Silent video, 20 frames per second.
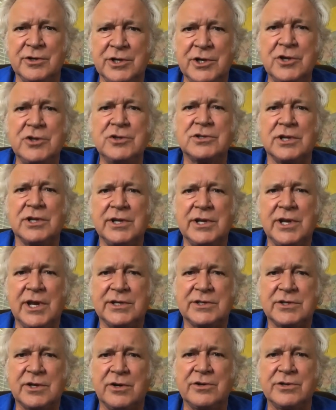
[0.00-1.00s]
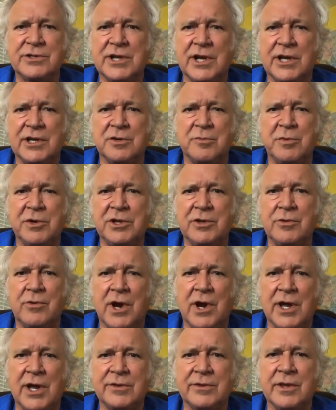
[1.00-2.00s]
And usually that turns out to be the
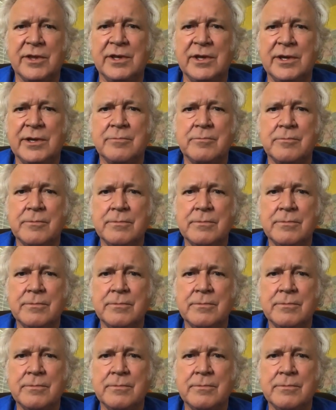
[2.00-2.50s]
right thing.